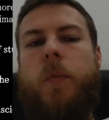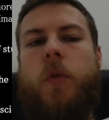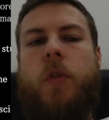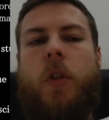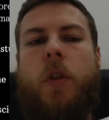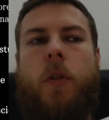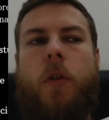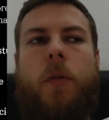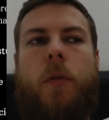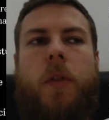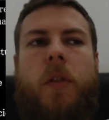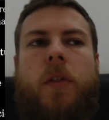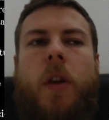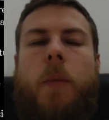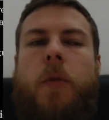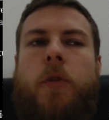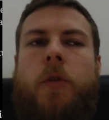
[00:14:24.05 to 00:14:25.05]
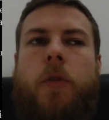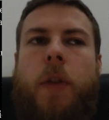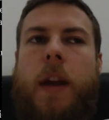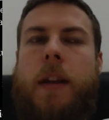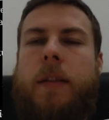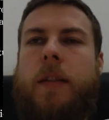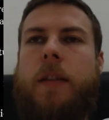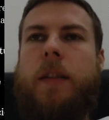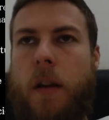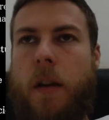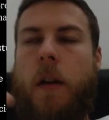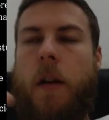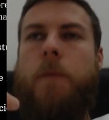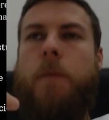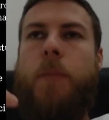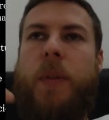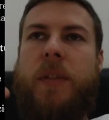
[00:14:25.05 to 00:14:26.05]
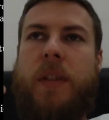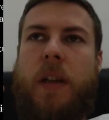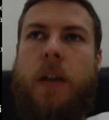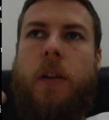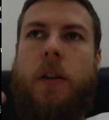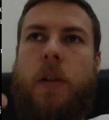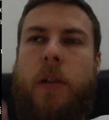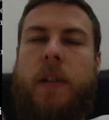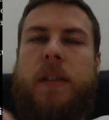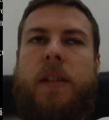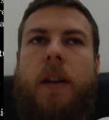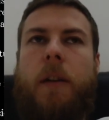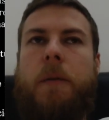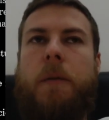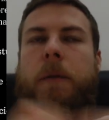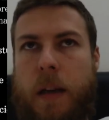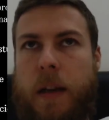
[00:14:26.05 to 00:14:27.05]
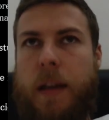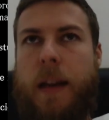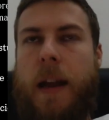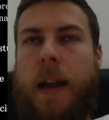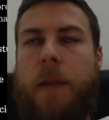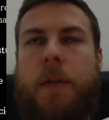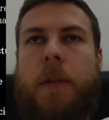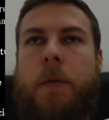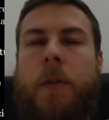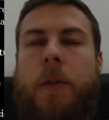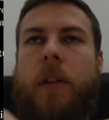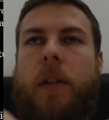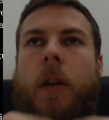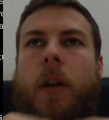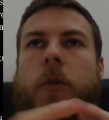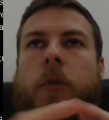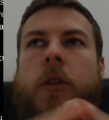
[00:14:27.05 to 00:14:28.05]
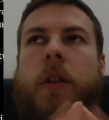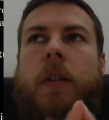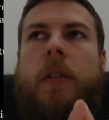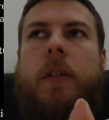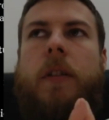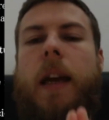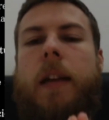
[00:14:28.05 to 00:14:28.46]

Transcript: So the substrate of material itself can have different assumptions.